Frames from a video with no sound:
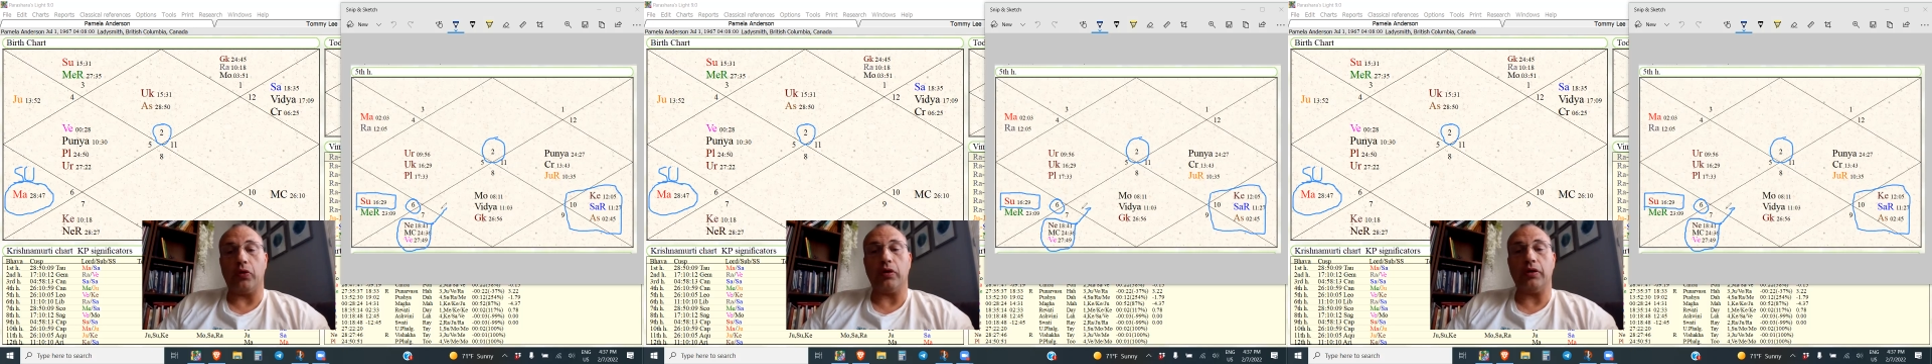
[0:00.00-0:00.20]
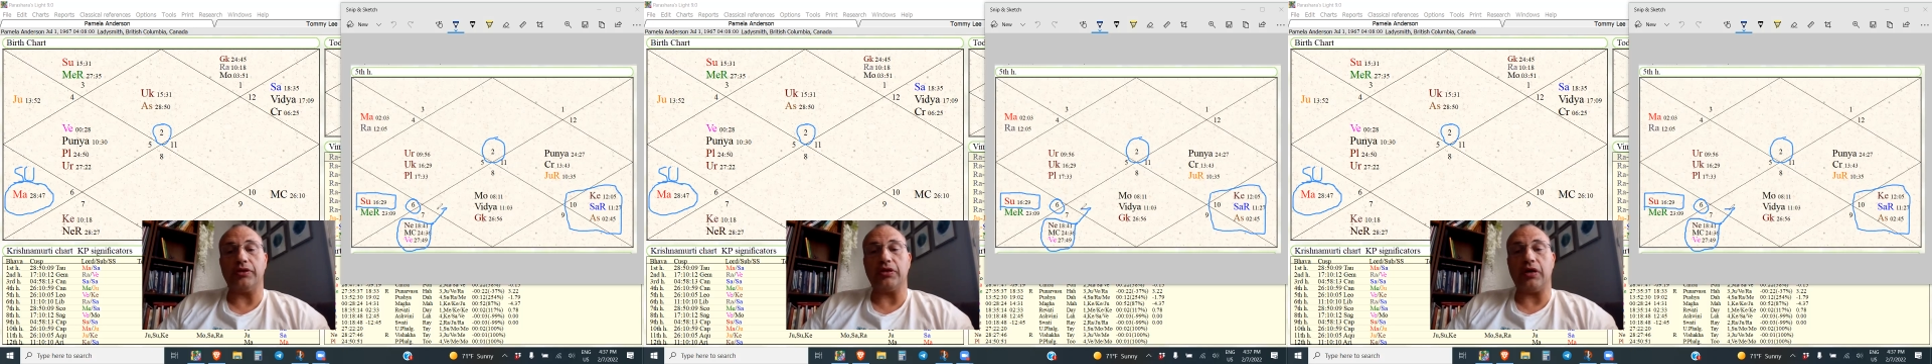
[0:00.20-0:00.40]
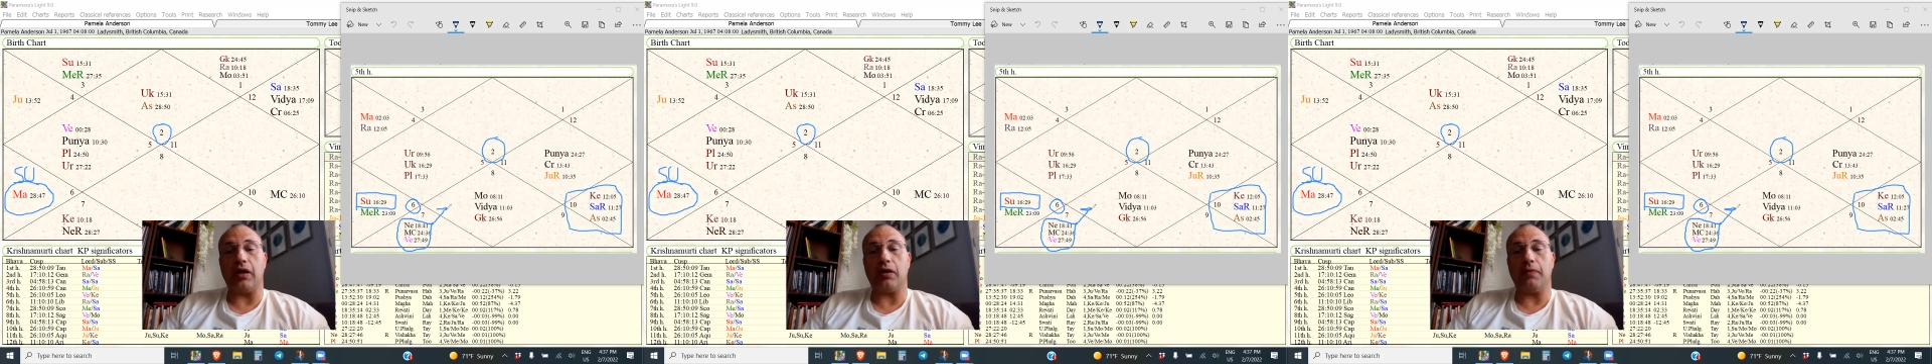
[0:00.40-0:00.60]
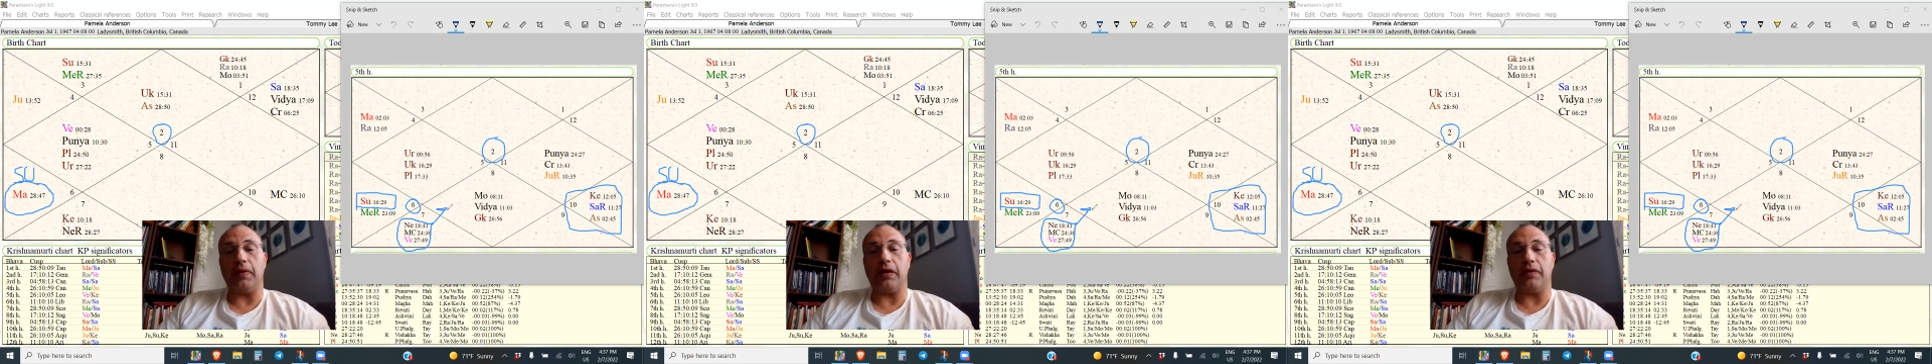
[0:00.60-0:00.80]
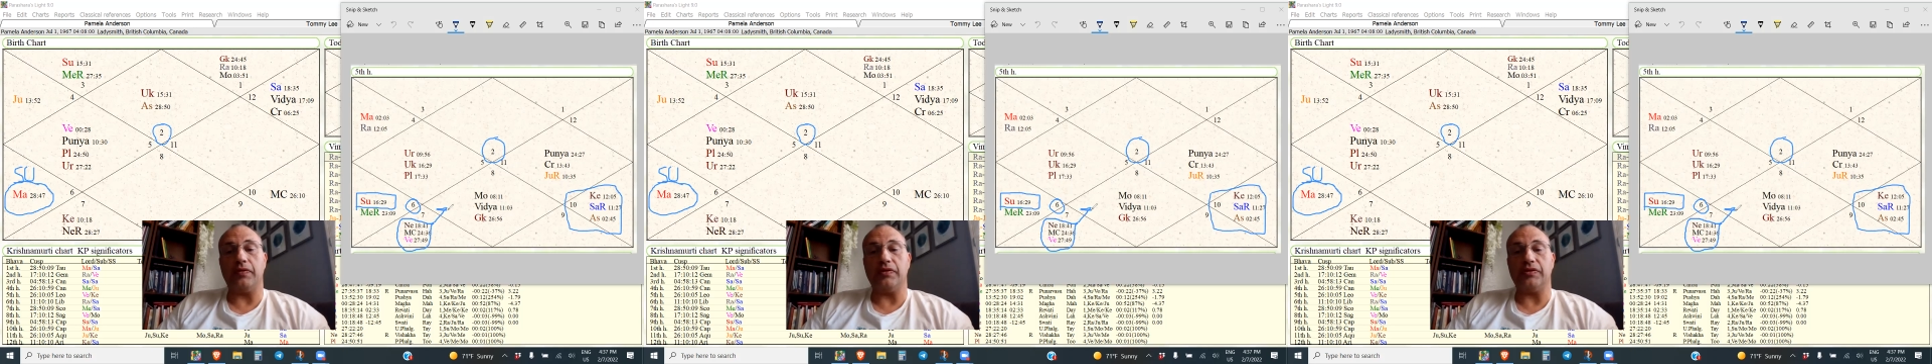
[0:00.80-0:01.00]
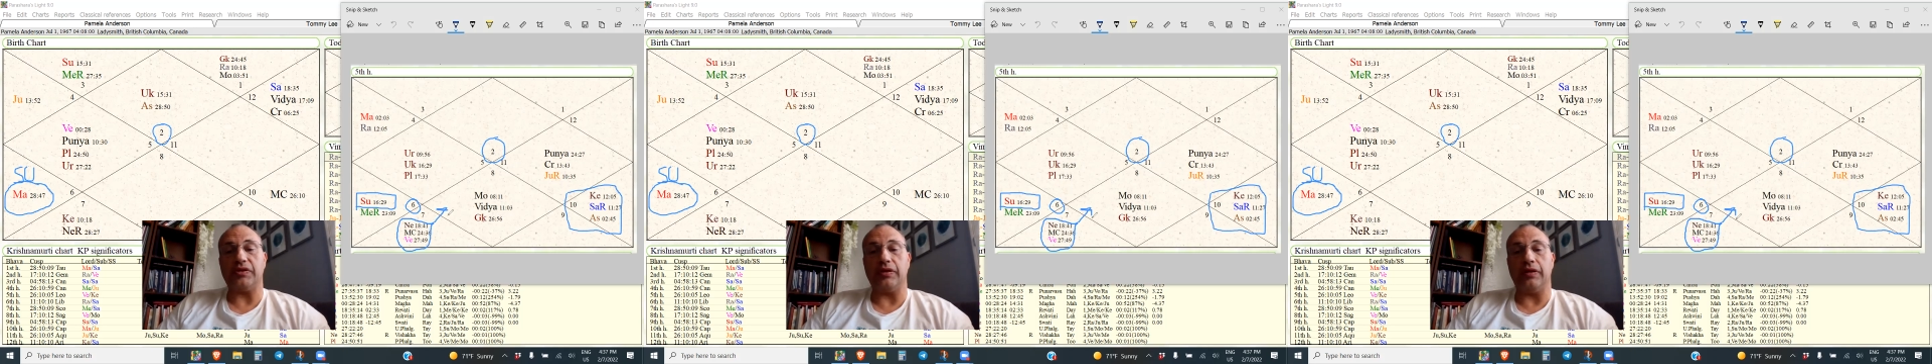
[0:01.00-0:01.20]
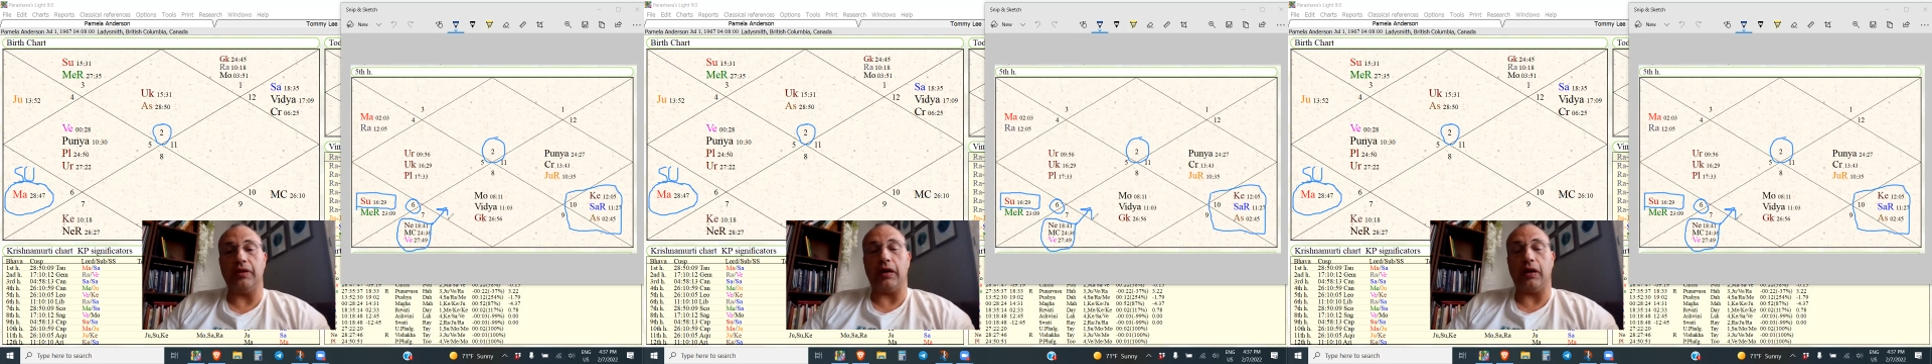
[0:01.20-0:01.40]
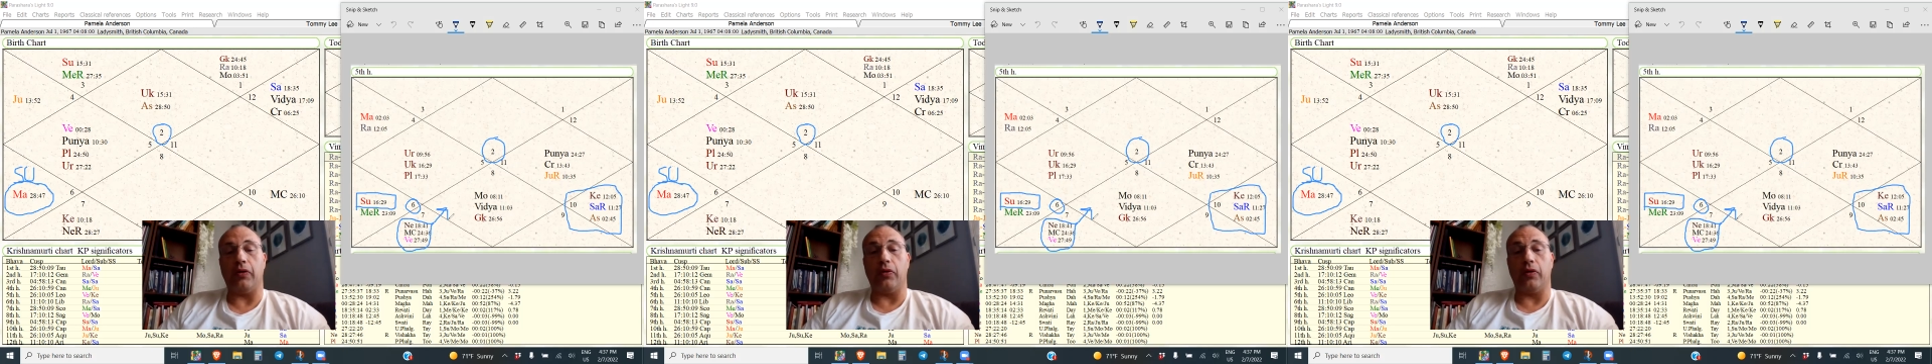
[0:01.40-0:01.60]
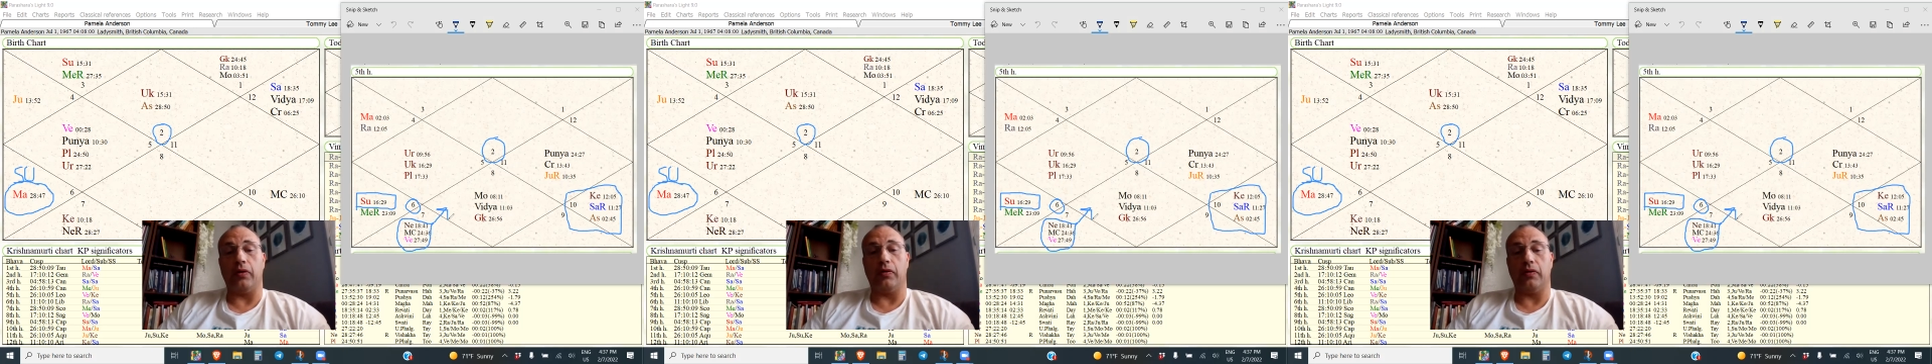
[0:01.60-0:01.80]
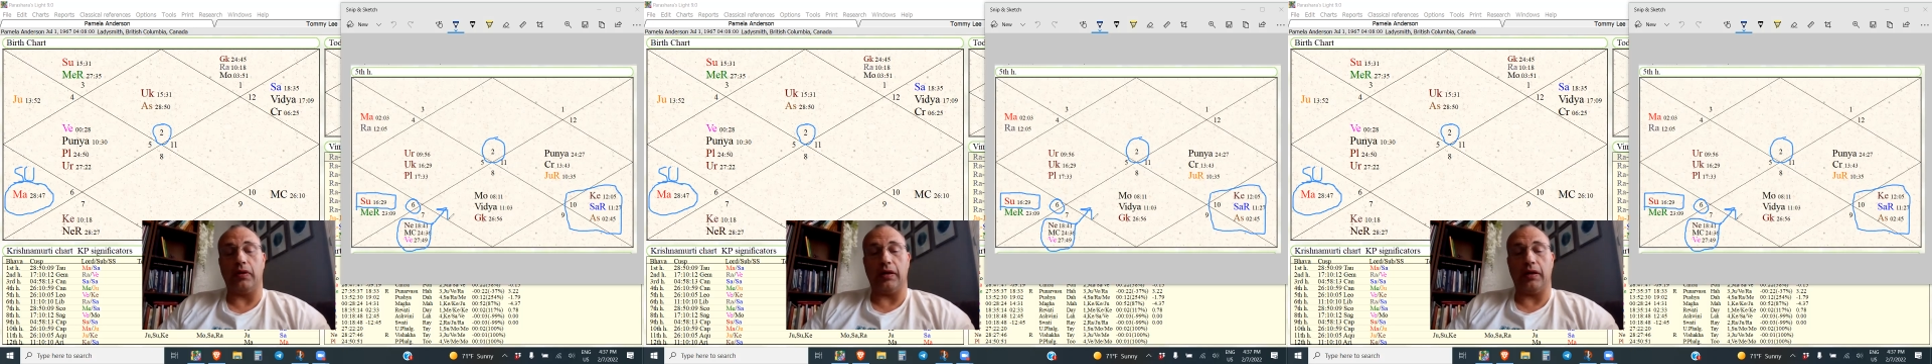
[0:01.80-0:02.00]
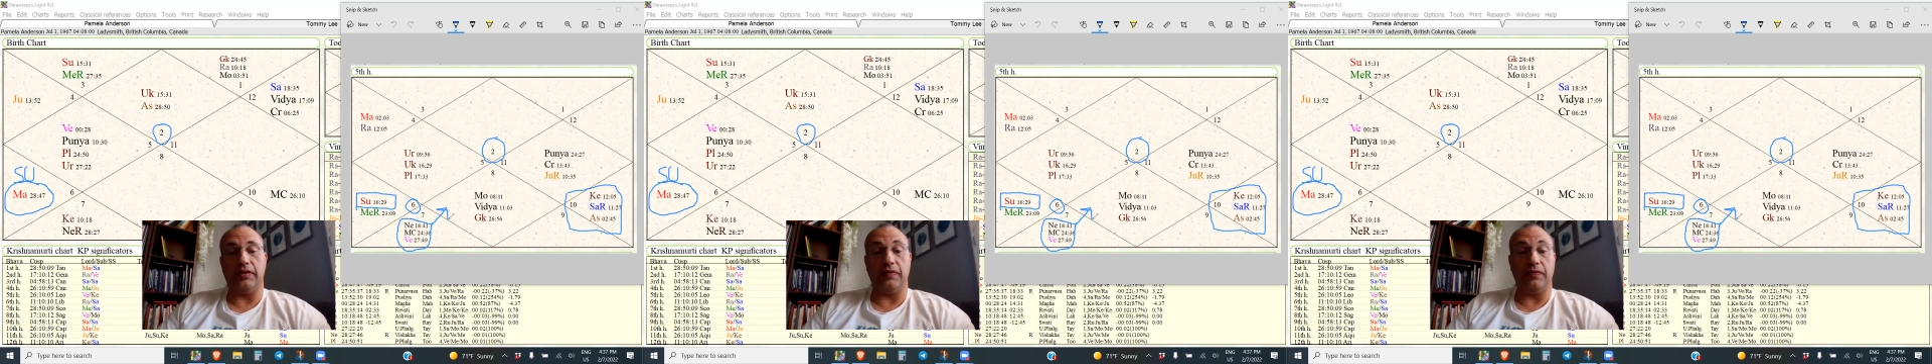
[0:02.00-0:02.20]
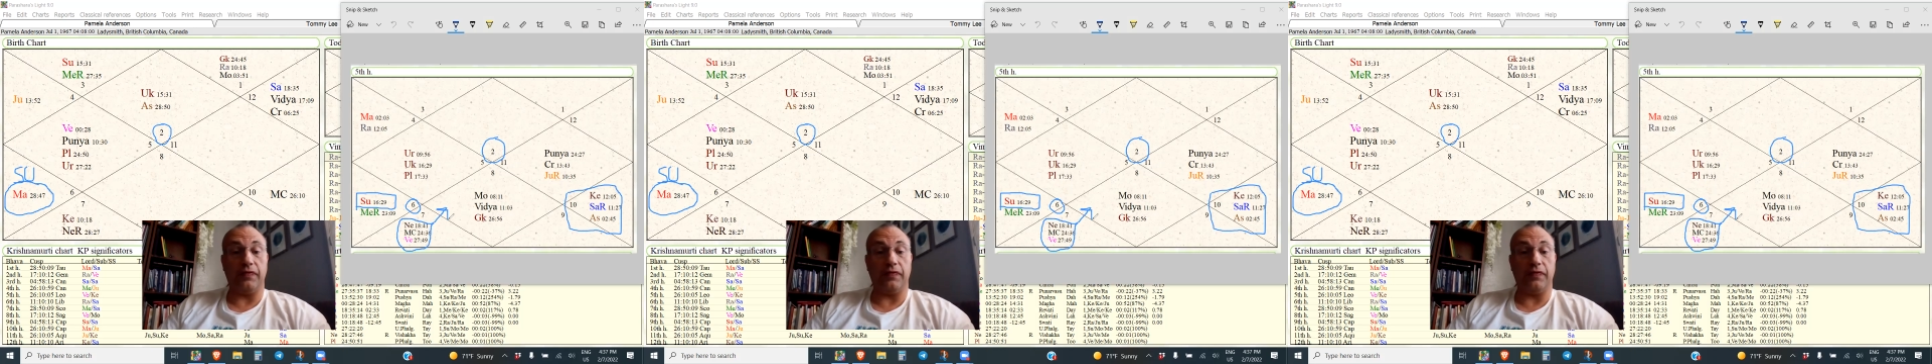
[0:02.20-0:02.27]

We're going to talk about this in our uh,